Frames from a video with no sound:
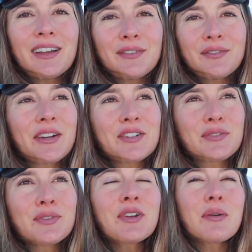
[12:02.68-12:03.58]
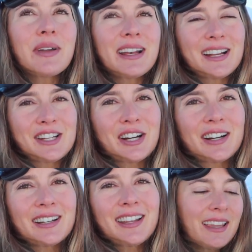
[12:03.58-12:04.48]
of, there's a food combining
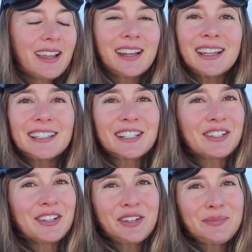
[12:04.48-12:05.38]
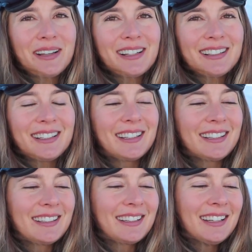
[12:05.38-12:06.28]
chart. Yeah guys, it's all in a bundle.
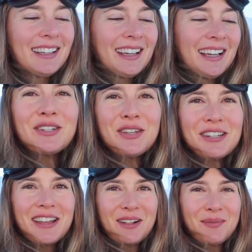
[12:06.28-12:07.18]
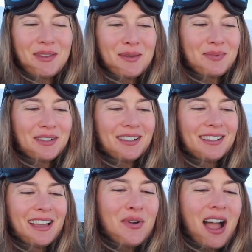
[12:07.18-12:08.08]
What do you tell
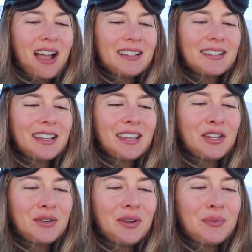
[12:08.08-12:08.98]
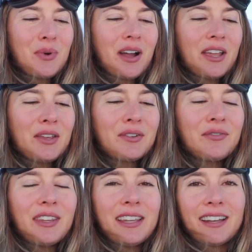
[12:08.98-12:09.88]
people who ask you and why you're
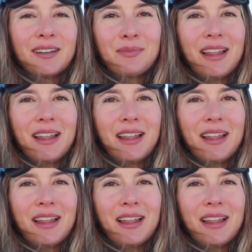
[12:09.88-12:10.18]
vegan,